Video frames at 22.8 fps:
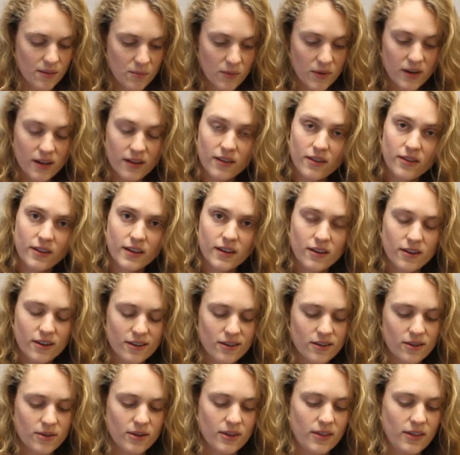one other thing you can
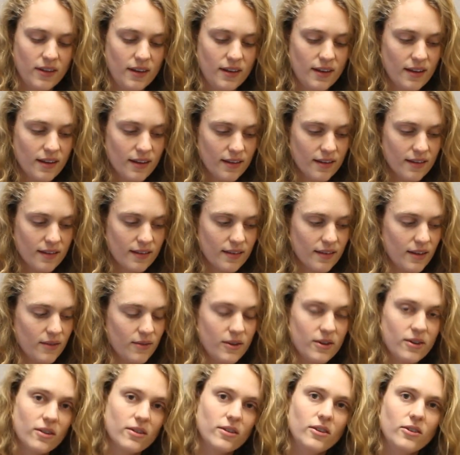do with it is, if
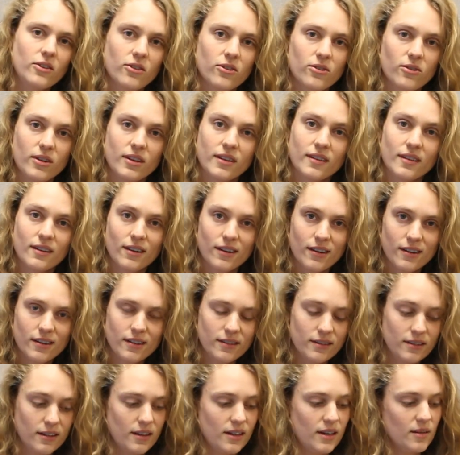you don't use the screens at
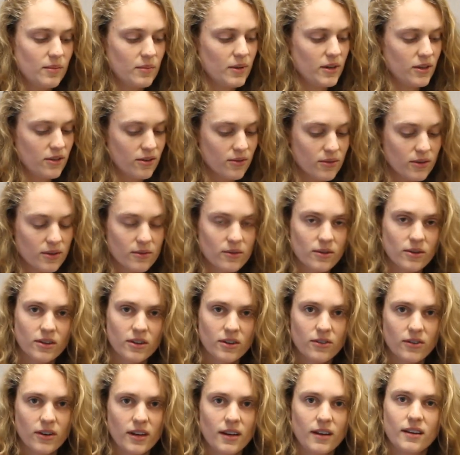all, but you do run a rolling
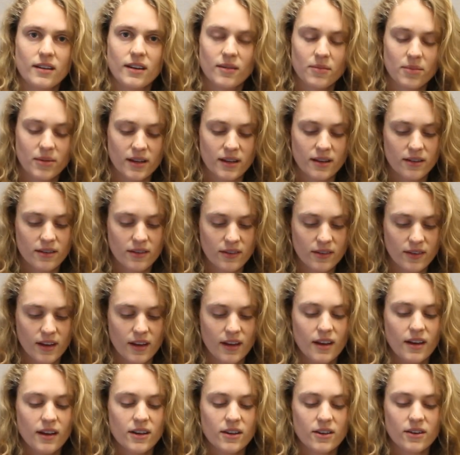tray and you have players,
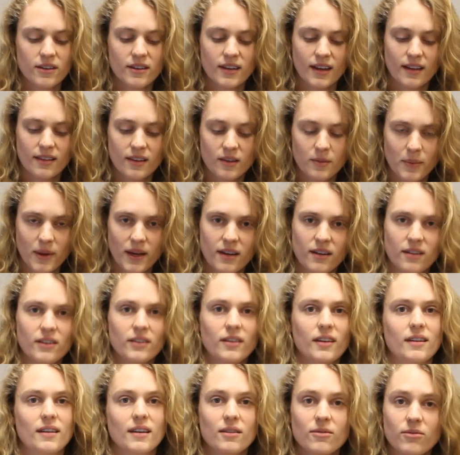you can take these panels
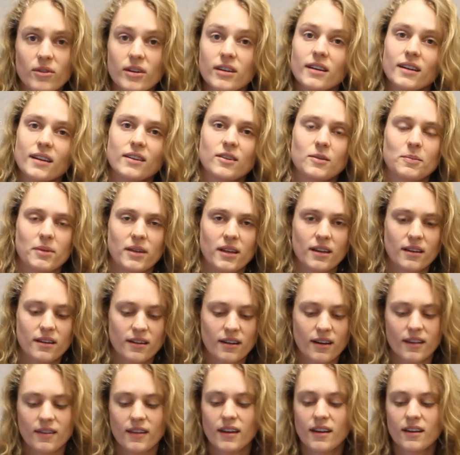and give one to each player,
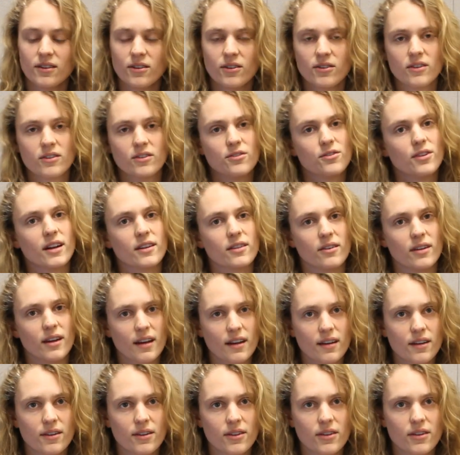and they can use it to track their
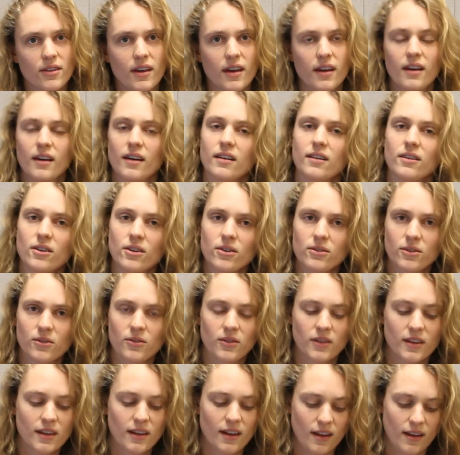health, notes for
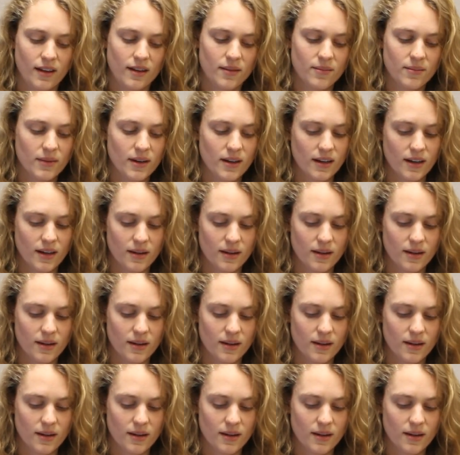the game.